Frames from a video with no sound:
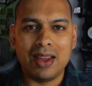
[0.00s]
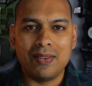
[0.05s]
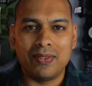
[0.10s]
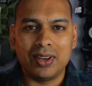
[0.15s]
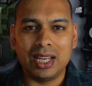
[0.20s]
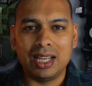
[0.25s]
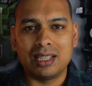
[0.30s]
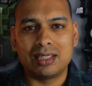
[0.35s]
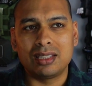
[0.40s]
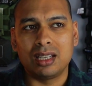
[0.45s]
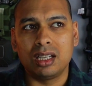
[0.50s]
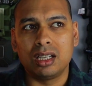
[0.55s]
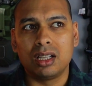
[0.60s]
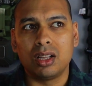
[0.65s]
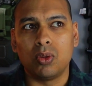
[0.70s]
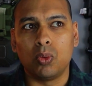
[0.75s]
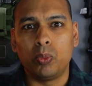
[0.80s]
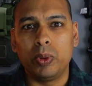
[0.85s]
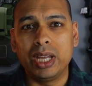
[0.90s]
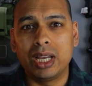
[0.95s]
every
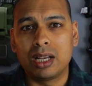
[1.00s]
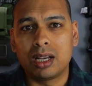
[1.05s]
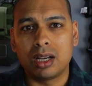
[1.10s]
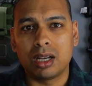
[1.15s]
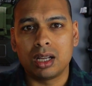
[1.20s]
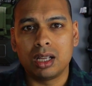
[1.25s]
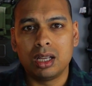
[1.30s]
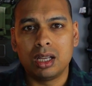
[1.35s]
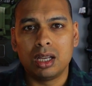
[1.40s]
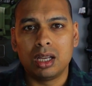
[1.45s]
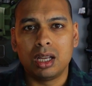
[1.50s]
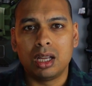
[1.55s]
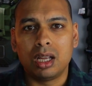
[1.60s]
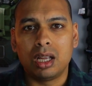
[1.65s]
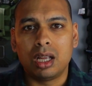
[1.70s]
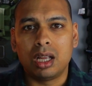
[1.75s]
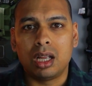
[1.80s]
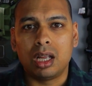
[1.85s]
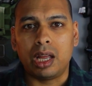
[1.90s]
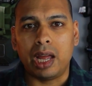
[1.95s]
single week
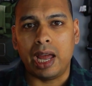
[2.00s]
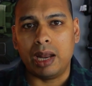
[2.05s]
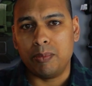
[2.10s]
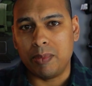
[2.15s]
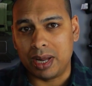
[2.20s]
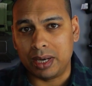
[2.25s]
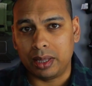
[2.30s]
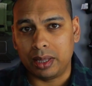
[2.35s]
and